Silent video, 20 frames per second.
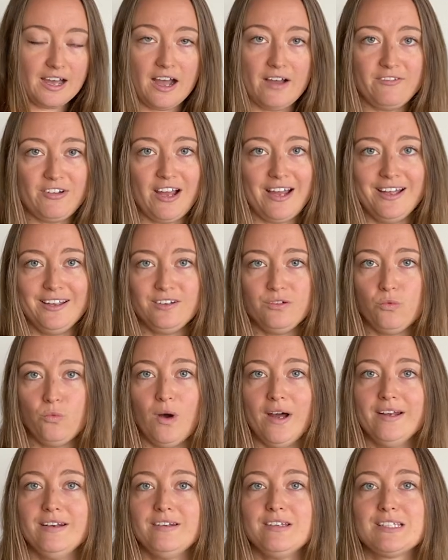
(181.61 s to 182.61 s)
I've had
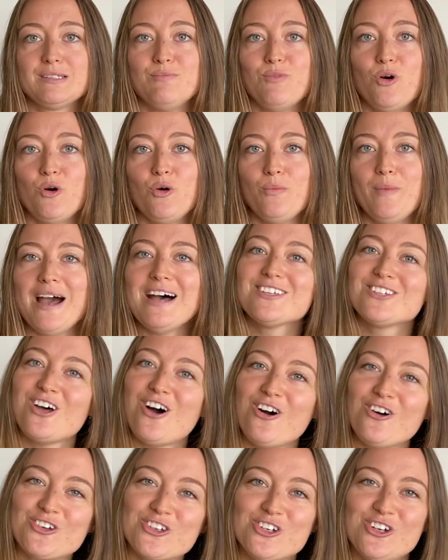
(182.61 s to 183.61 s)
one small mouse
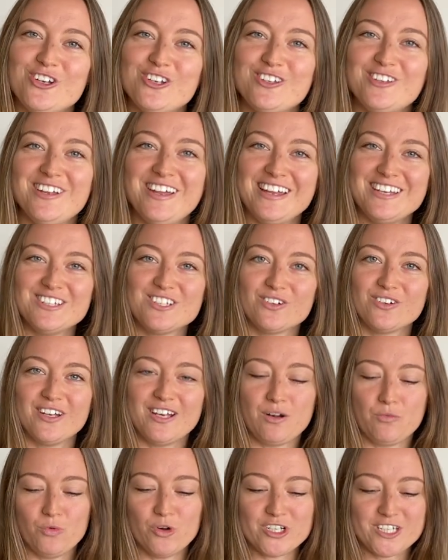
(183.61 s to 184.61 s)
hole chewed into it
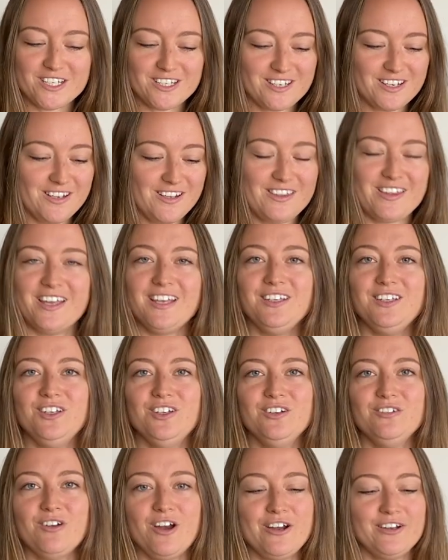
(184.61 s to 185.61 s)
in Washington. Thank
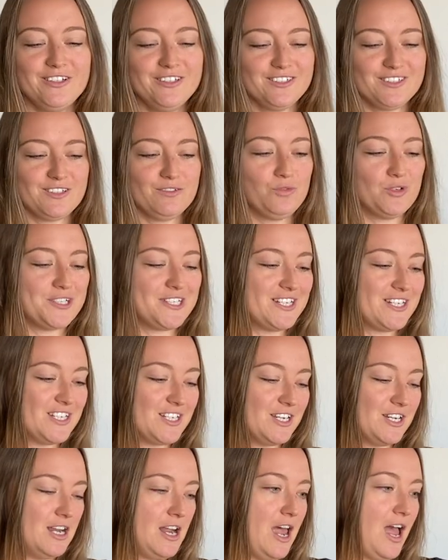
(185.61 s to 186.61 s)
you, rodents of
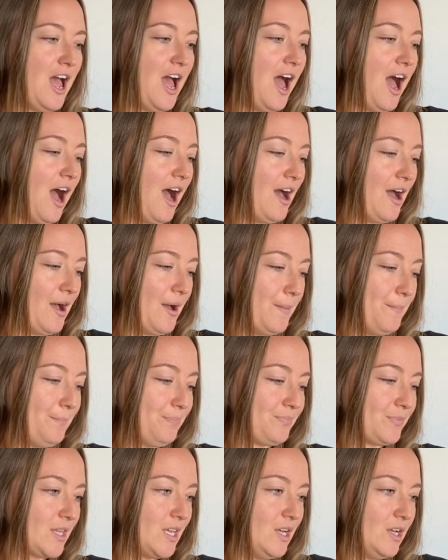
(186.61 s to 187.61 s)
Washington.
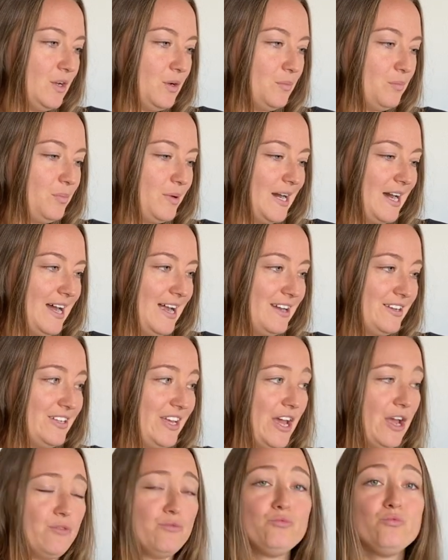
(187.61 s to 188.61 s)
But
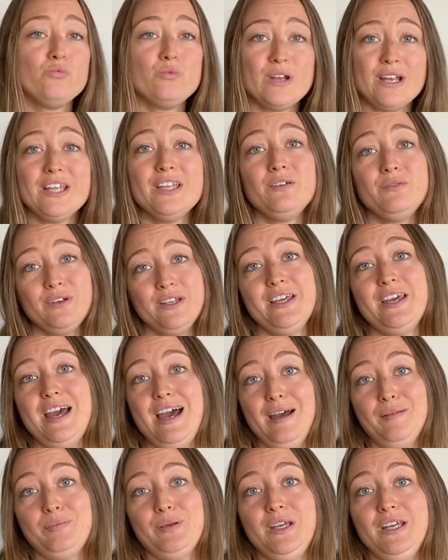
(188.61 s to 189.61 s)
yeah, really, really
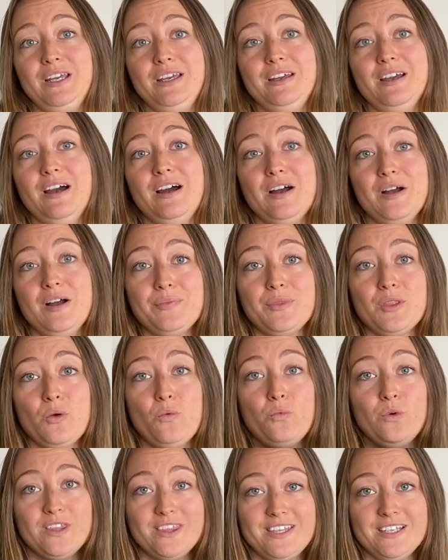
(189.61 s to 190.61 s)
happy
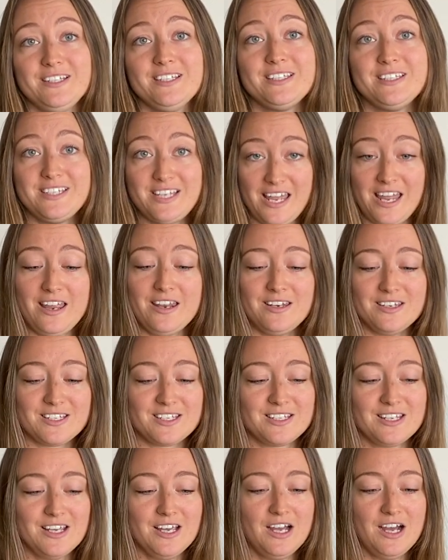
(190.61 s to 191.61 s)
with this
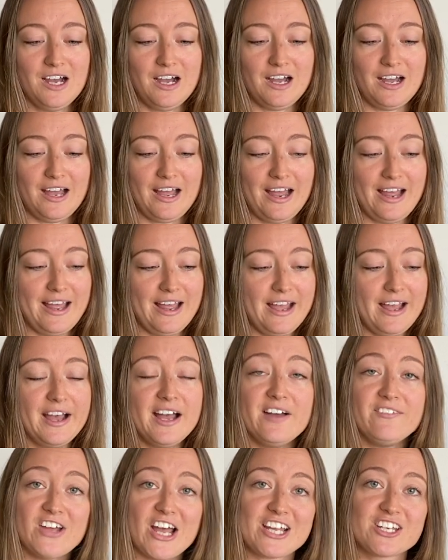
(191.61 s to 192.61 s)
tent. I
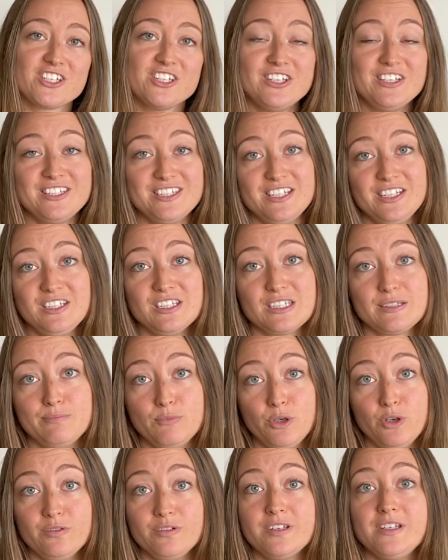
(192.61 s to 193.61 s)
have actually since
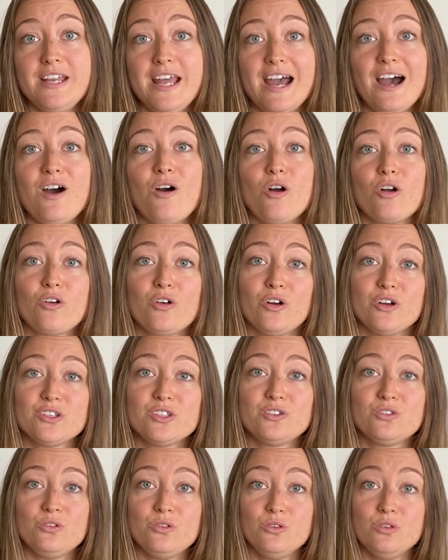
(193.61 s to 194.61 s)
moved now across
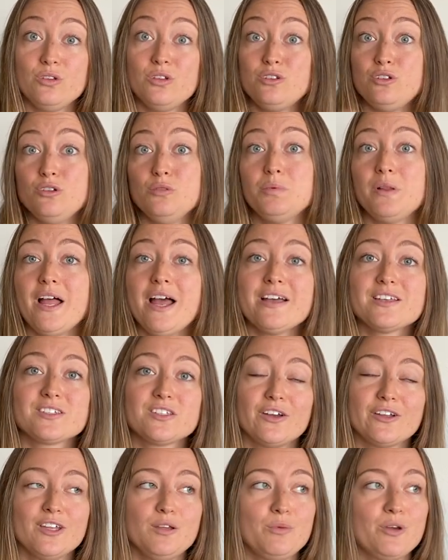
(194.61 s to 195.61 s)
to the duplex,
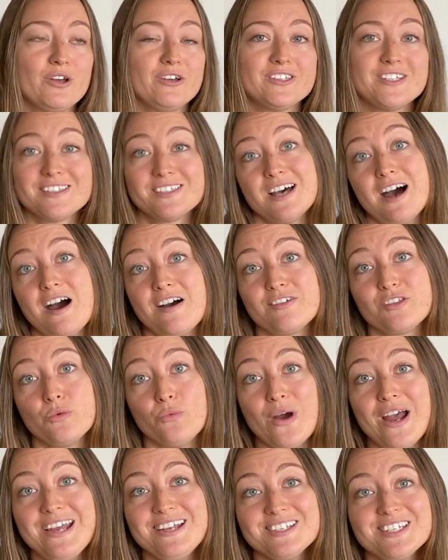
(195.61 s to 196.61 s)
only because it's half the
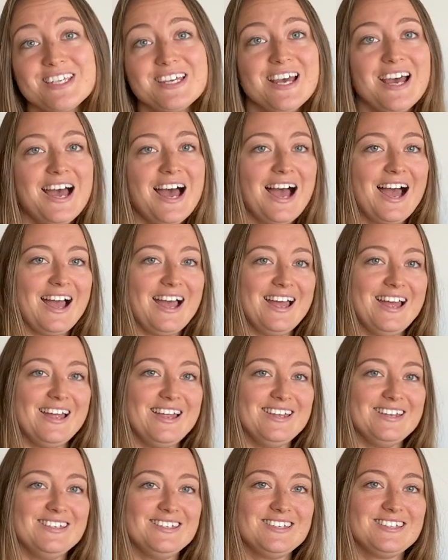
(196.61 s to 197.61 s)
weight,
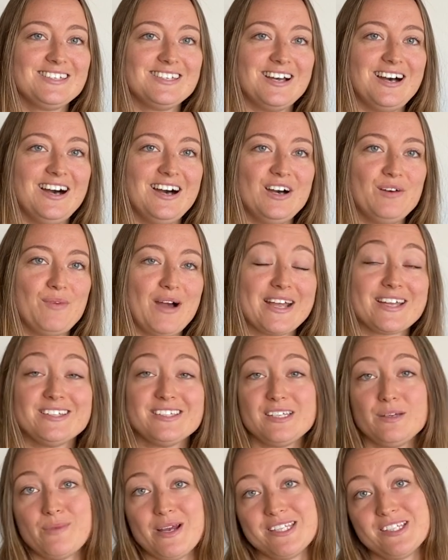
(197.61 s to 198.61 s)
and I can
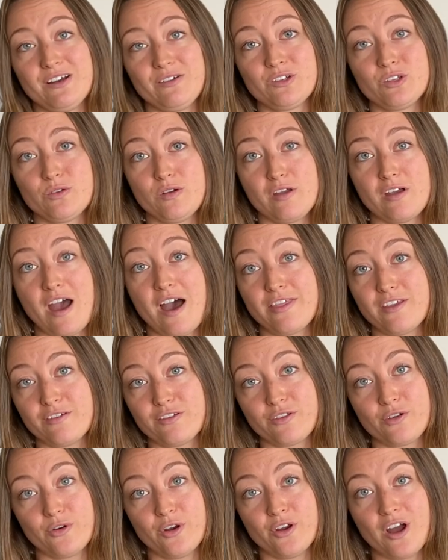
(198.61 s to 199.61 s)
see myself doing other
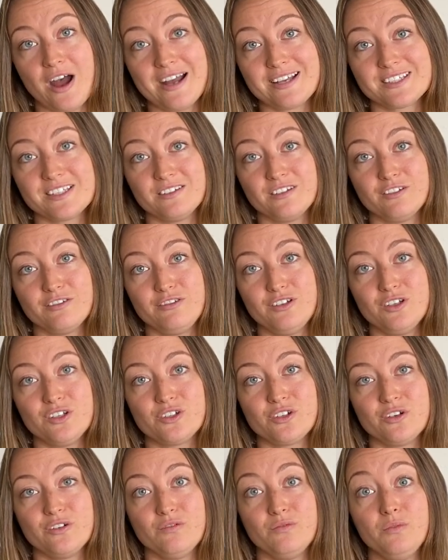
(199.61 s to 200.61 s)
through hikes in the
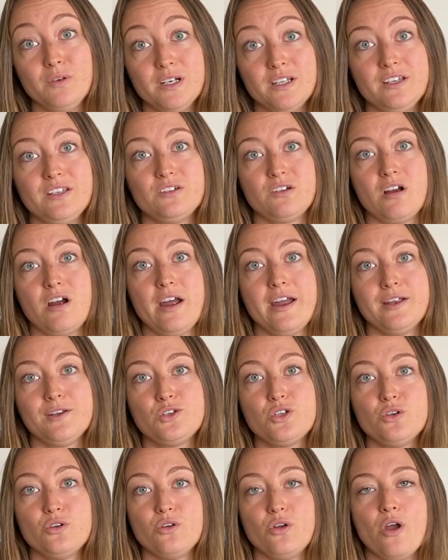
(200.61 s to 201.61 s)
future and really trying
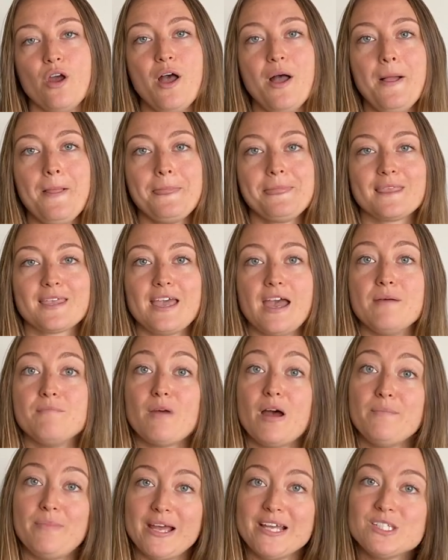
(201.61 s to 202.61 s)
to get
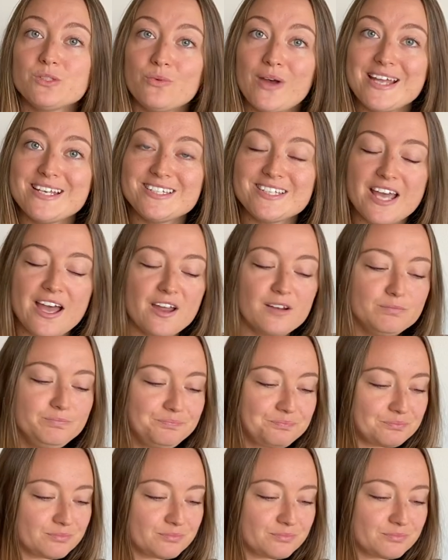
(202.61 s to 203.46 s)
my base weight down.